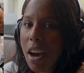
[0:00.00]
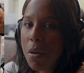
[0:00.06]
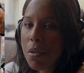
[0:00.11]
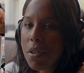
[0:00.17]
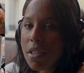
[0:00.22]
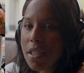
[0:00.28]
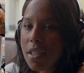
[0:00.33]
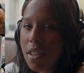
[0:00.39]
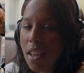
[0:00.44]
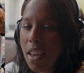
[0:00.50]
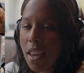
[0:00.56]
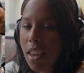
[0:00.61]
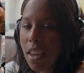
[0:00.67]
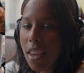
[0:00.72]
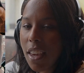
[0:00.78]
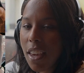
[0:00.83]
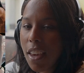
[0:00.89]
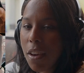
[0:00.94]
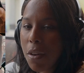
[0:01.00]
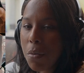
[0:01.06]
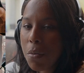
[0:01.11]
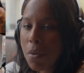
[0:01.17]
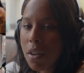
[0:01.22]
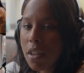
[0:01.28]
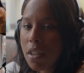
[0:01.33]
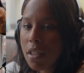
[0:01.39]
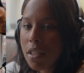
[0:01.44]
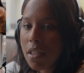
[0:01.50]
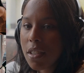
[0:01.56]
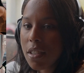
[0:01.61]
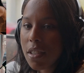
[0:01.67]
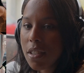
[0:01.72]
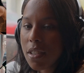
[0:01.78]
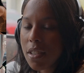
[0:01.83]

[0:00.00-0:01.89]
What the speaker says: would say it was